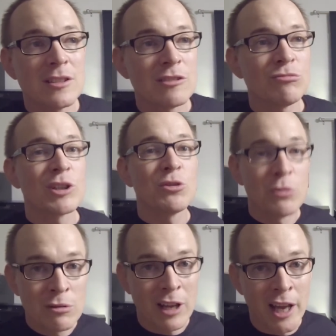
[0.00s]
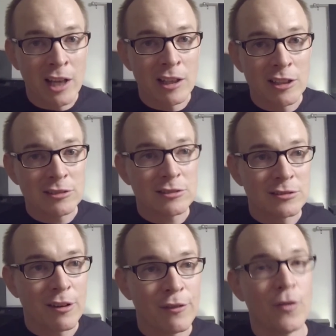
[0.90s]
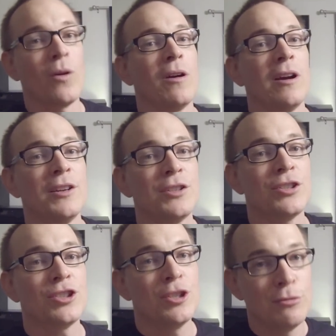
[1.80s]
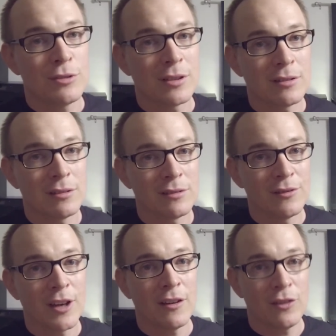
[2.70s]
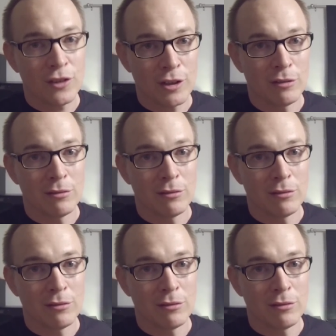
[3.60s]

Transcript: recruiting for a shoot very soon.